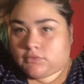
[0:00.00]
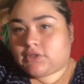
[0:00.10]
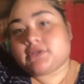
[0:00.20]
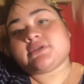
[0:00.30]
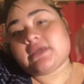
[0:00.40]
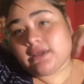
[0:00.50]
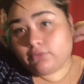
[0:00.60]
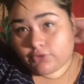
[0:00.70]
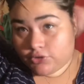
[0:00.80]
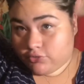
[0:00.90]
Because today
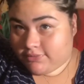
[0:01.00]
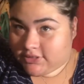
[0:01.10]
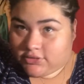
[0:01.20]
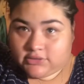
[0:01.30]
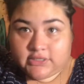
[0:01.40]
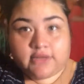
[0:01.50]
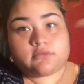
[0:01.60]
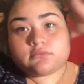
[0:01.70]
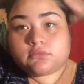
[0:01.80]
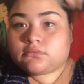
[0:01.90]
we're going to do beginner's luck,
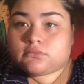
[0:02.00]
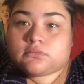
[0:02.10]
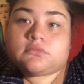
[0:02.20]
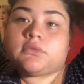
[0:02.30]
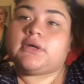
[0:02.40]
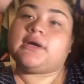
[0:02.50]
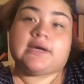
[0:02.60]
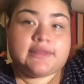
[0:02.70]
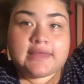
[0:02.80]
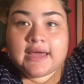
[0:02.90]

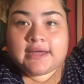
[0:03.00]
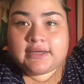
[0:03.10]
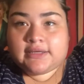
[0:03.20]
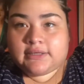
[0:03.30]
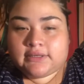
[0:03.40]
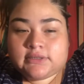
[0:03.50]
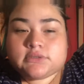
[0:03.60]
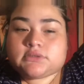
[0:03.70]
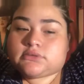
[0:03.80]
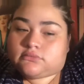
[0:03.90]
and that
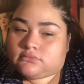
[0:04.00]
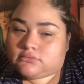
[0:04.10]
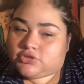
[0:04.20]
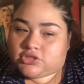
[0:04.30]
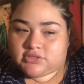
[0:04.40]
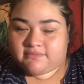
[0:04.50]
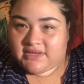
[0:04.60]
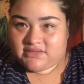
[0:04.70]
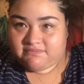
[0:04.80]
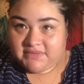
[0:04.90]
is just
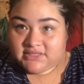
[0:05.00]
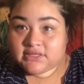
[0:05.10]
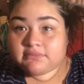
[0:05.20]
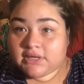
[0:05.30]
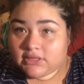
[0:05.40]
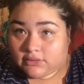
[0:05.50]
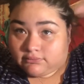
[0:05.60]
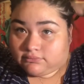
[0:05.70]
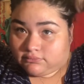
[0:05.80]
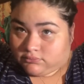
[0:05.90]
basic makeup.
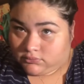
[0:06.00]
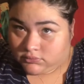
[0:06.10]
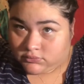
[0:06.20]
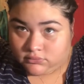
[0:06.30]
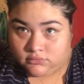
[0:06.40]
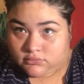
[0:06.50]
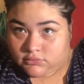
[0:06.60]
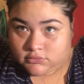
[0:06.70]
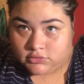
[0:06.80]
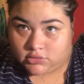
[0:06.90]

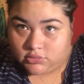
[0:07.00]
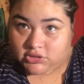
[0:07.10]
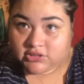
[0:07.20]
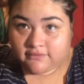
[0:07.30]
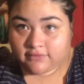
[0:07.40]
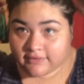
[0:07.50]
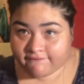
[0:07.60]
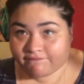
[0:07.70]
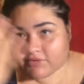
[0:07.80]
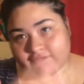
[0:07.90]
Or just
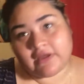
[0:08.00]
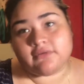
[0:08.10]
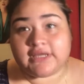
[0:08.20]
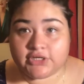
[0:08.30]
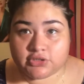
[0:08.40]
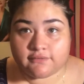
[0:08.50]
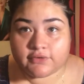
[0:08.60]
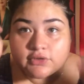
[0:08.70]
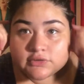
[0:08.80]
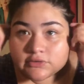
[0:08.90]
the foundation
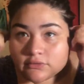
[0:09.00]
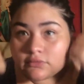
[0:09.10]
first.